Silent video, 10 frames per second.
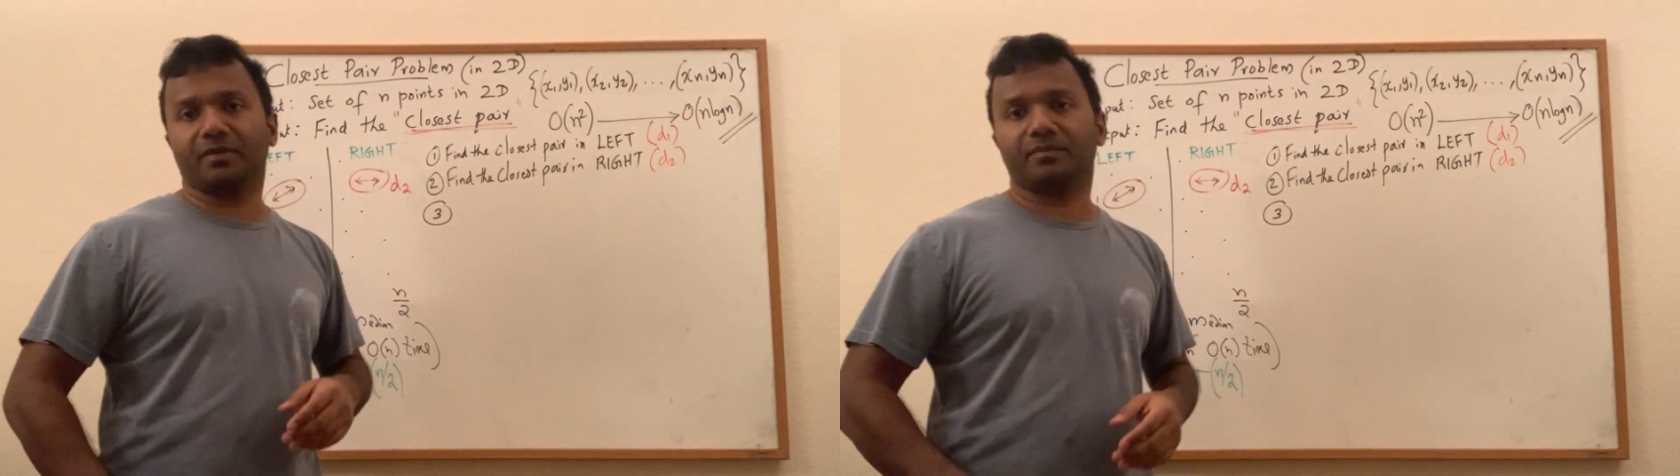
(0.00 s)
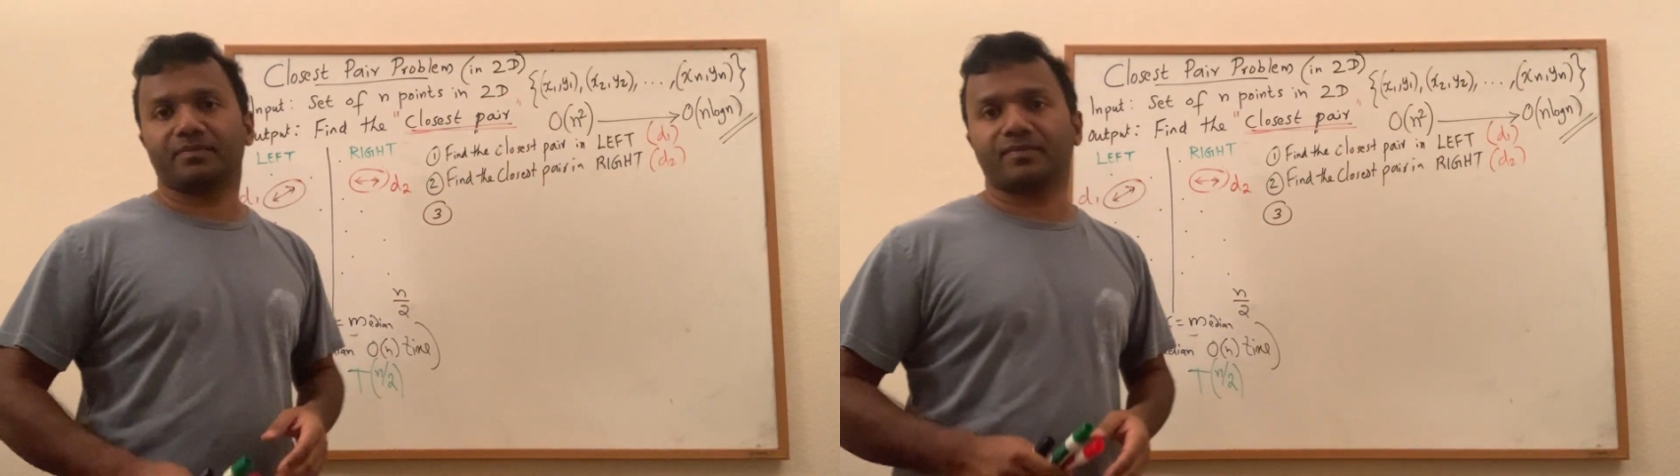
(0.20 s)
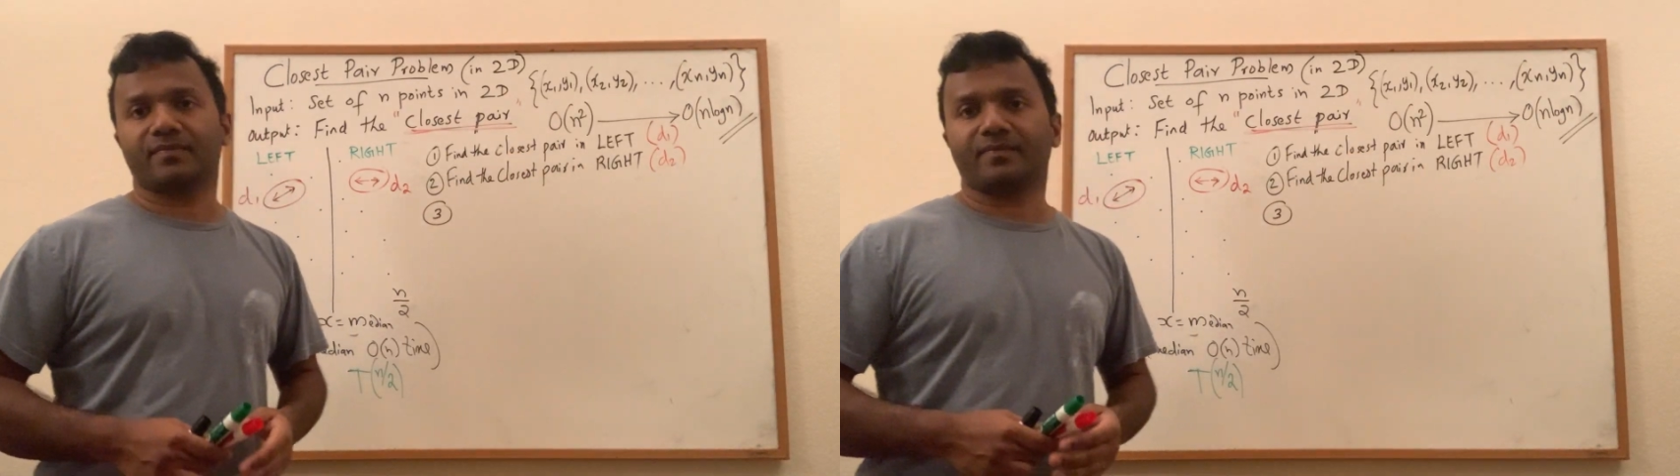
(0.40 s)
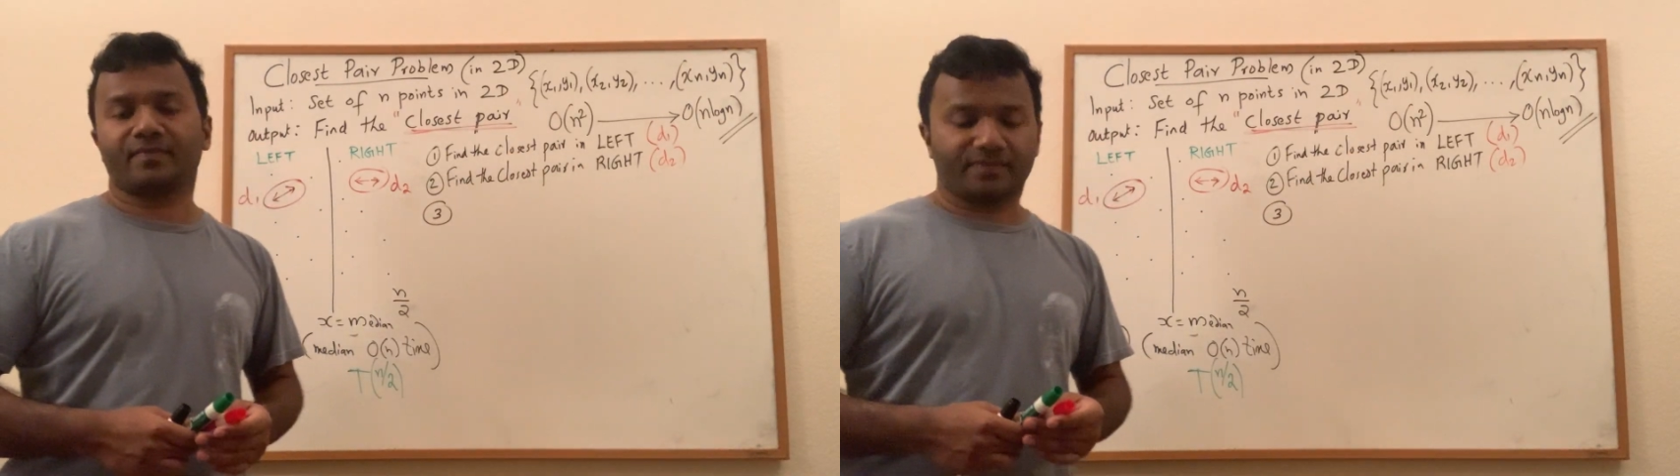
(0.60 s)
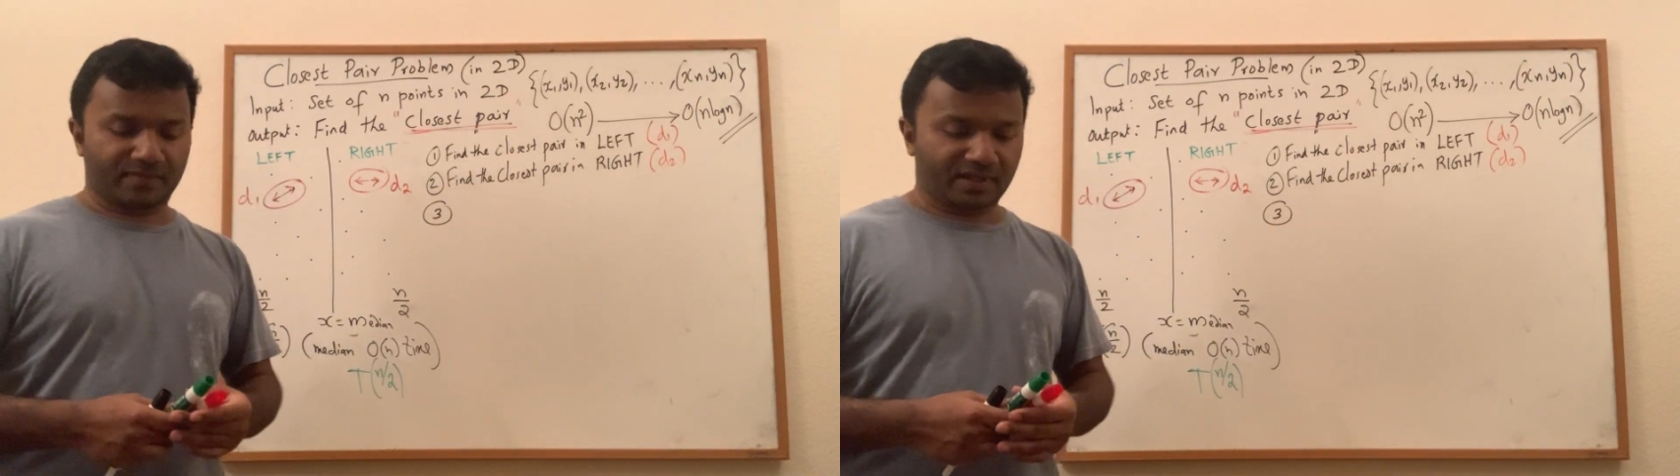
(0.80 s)
them.
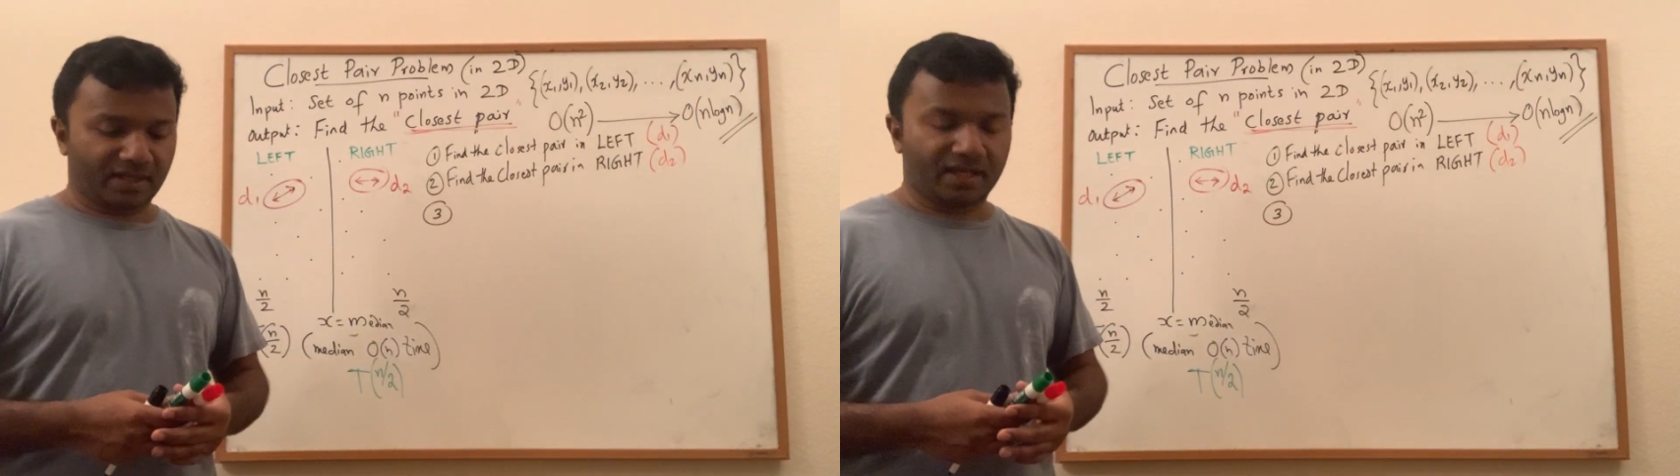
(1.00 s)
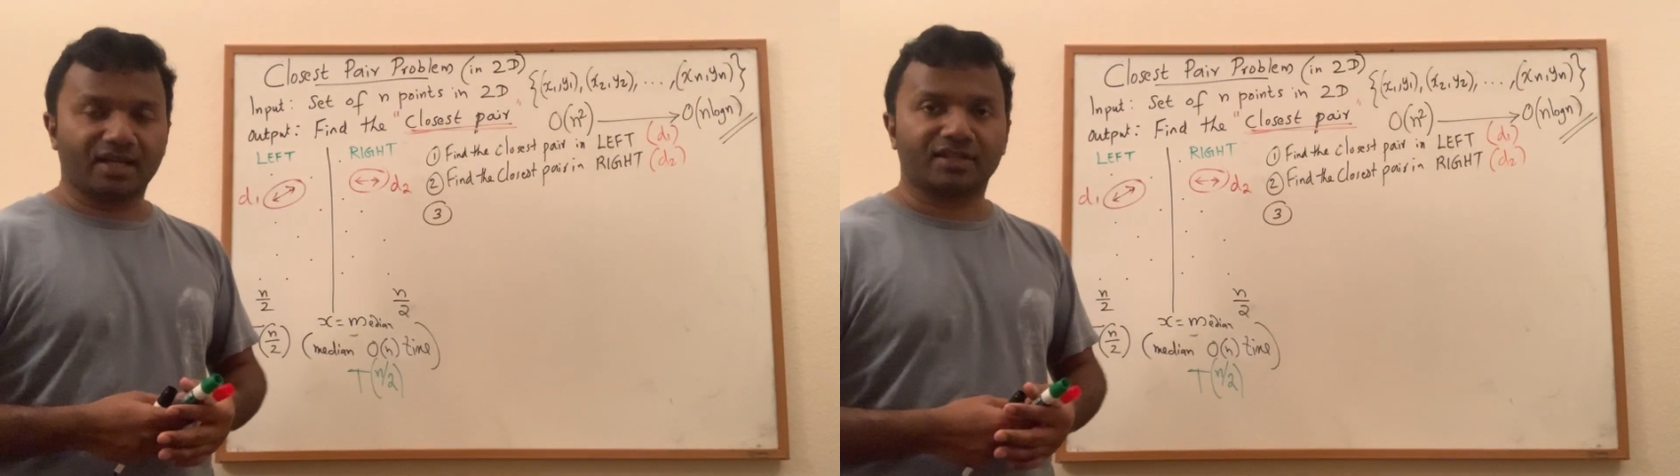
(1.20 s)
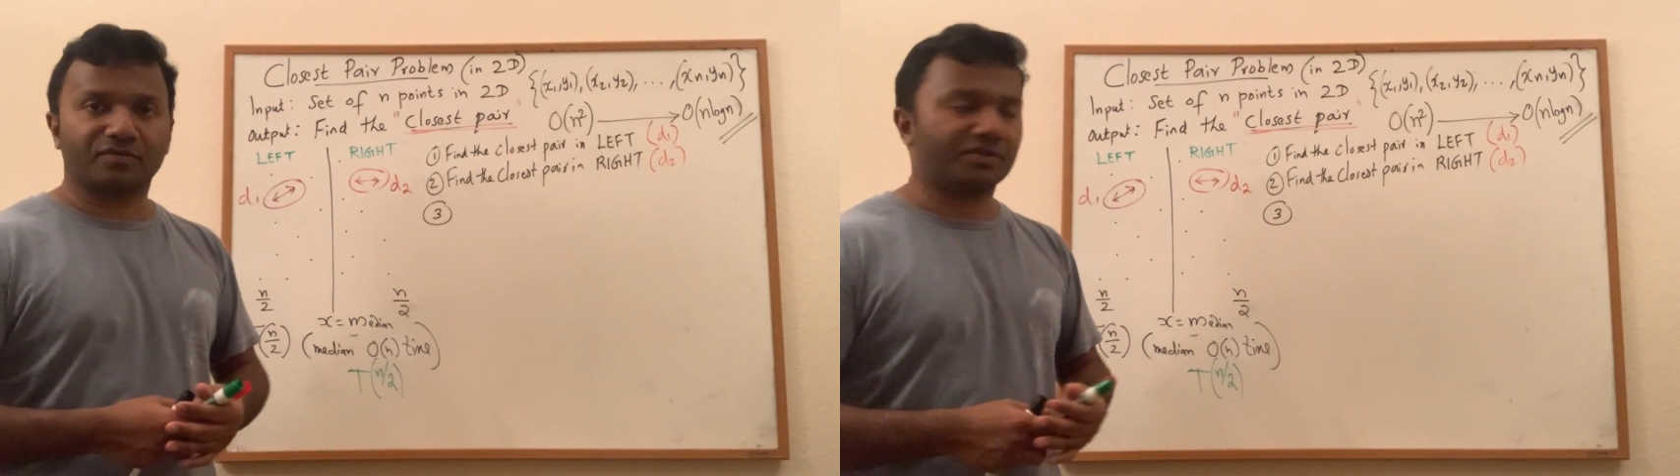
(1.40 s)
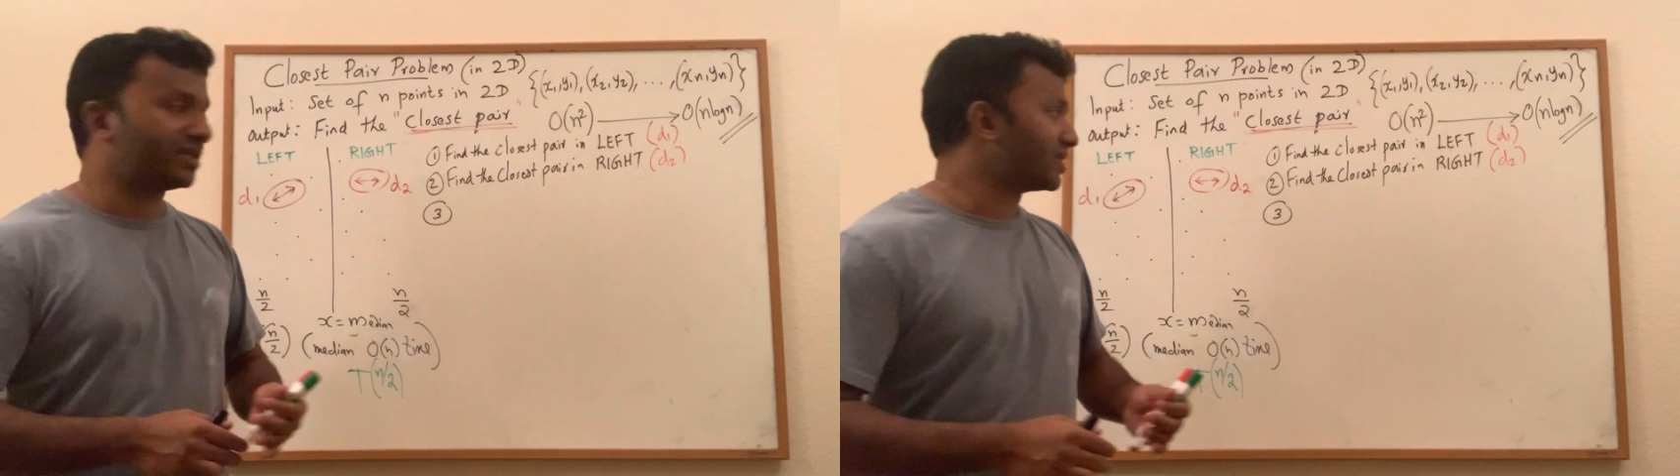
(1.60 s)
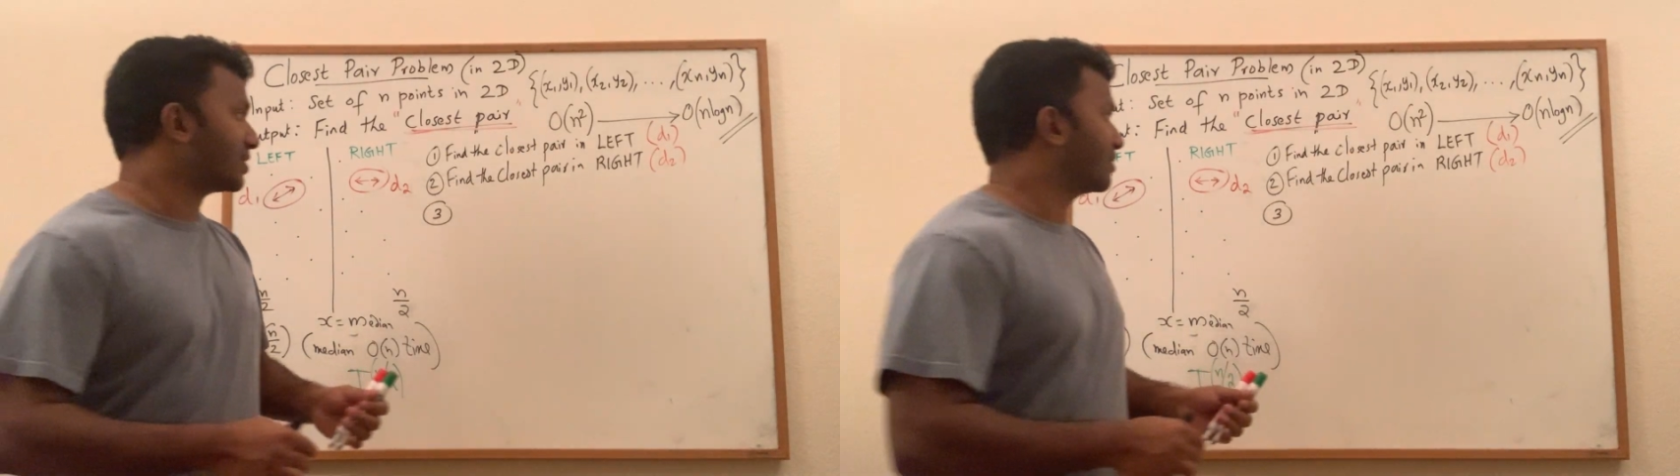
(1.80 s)
In other
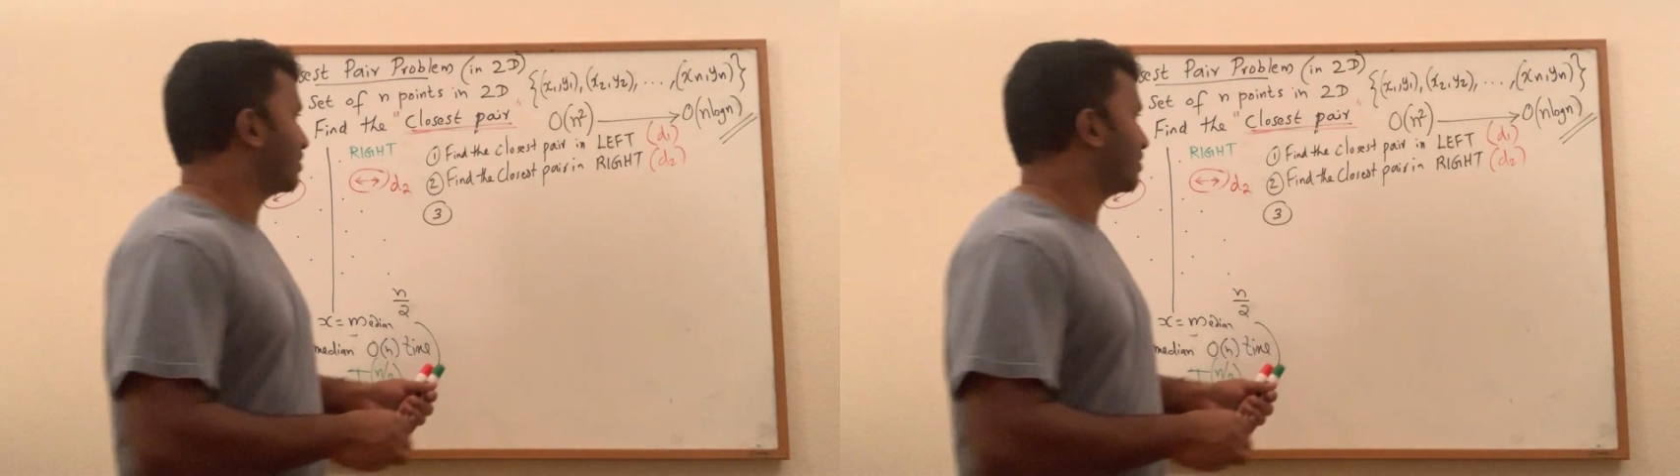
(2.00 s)
words,